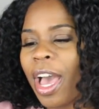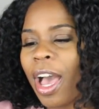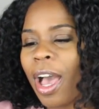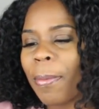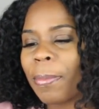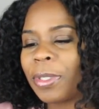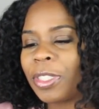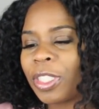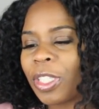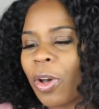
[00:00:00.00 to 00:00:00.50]

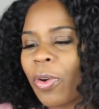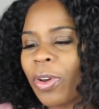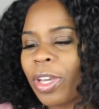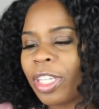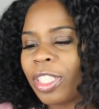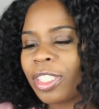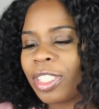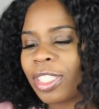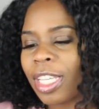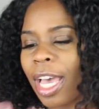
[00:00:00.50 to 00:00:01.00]
I'm so
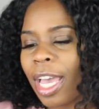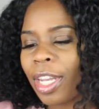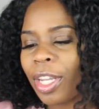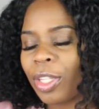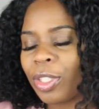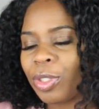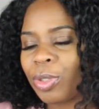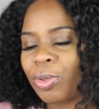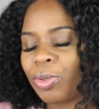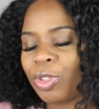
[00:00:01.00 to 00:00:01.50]

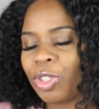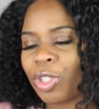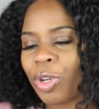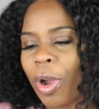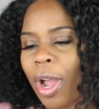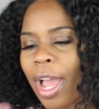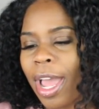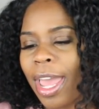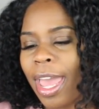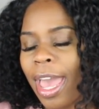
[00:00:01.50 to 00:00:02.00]
excited to
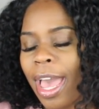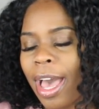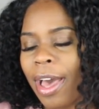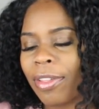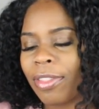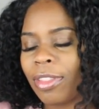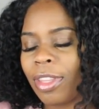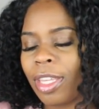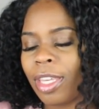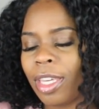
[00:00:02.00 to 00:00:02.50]
try
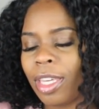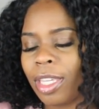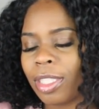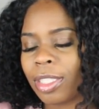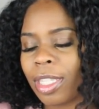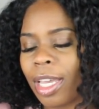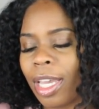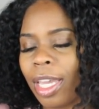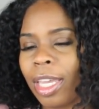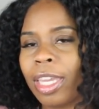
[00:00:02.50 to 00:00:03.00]
out
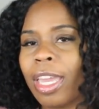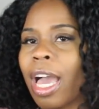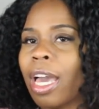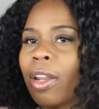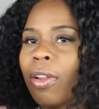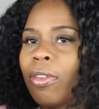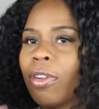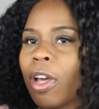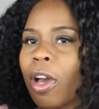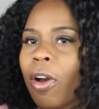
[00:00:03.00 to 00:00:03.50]
these. Like, y'all
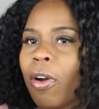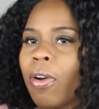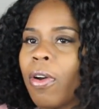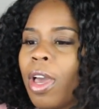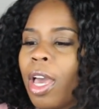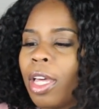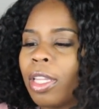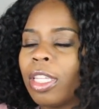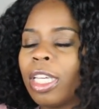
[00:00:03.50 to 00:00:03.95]
don't know.